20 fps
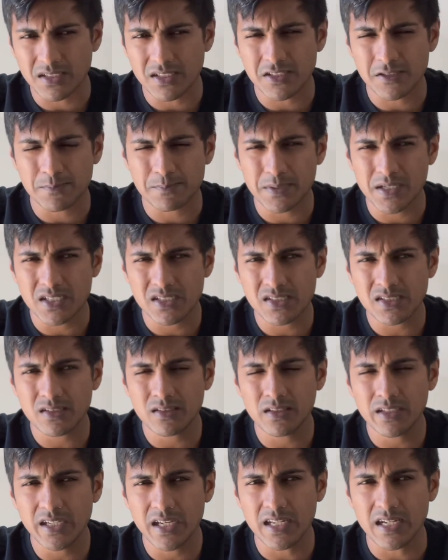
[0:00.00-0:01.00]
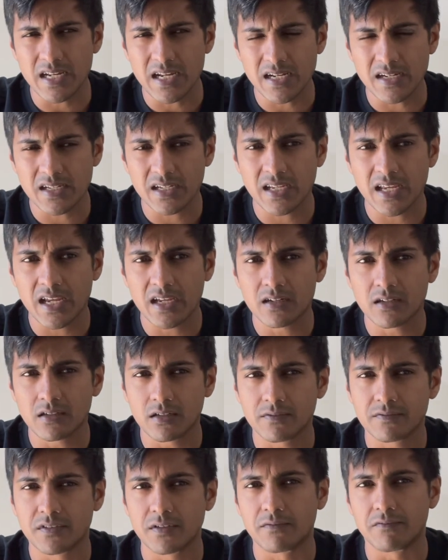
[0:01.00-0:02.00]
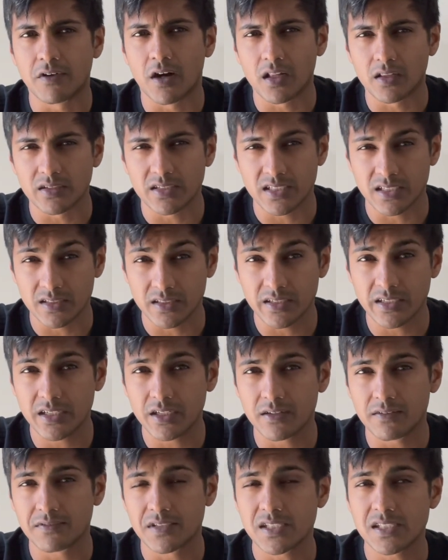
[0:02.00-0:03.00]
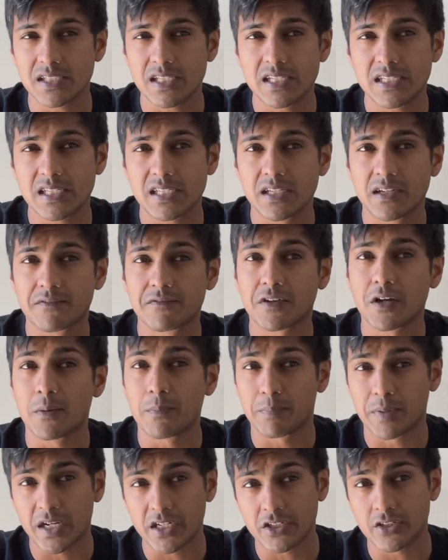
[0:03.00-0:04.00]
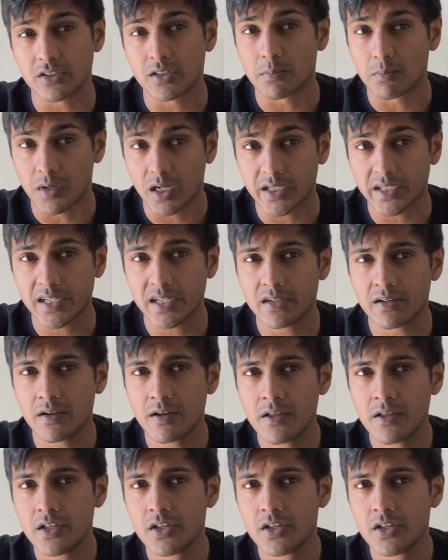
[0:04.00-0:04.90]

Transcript: it's basically an indicator of the volatility of this ETF compared to the market.